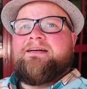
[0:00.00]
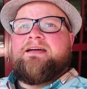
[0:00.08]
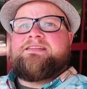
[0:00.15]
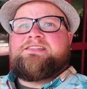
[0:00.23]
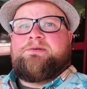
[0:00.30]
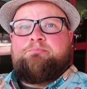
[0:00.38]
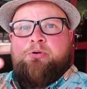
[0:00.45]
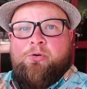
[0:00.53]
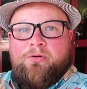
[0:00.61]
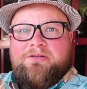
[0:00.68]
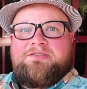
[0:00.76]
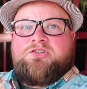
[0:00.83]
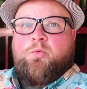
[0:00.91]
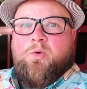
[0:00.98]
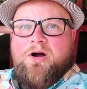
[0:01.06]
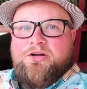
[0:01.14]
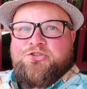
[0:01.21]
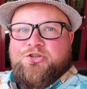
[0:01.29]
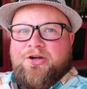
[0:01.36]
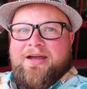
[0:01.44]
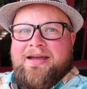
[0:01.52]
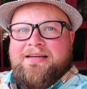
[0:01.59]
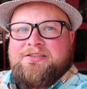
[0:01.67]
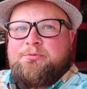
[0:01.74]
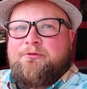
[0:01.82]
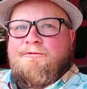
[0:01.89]
it's important to wash your
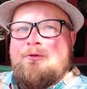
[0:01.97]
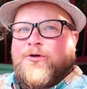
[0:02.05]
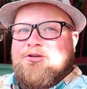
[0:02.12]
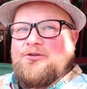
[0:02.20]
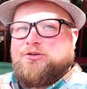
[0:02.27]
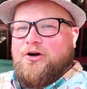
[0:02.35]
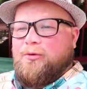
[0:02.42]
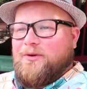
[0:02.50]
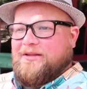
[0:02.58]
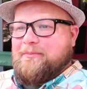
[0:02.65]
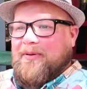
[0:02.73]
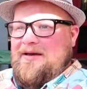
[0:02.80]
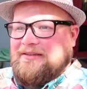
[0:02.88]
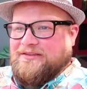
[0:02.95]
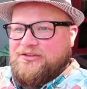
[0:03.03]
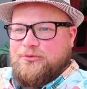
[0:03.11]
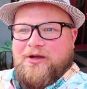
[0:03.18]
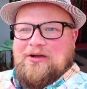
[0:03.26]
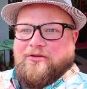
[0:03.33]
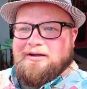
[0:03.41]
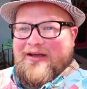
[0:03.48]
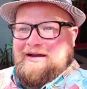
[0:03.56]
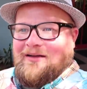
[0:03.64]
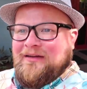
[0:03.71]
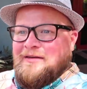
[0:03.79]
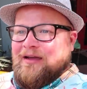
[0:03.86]
hands before you go in the petting zoo
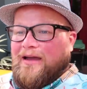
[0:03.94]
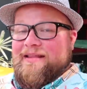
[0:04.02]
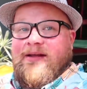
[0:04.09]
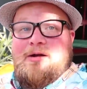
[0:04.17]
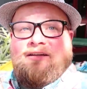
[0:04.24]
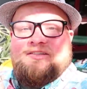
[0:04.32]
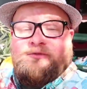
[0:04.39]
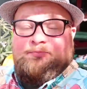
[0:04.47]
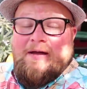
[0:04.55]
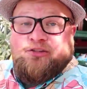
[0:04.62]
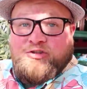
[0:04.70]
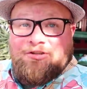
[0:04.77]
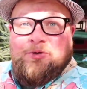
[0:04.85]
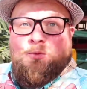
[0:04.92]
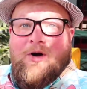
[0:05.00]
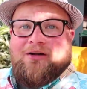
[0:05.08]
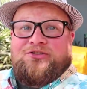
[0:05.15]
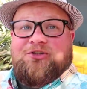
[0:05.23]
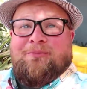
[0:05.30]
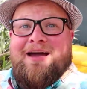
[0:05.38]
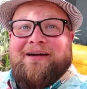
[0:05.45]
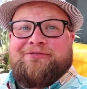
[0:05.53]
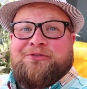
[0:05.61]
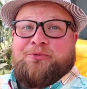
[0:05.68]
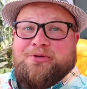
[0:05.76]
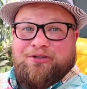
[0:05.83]
area and then especially wash them
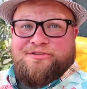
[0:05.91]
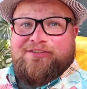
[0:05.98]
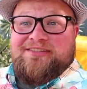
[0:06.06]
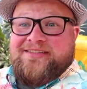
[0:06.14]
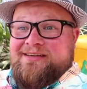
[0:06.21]
afterwards.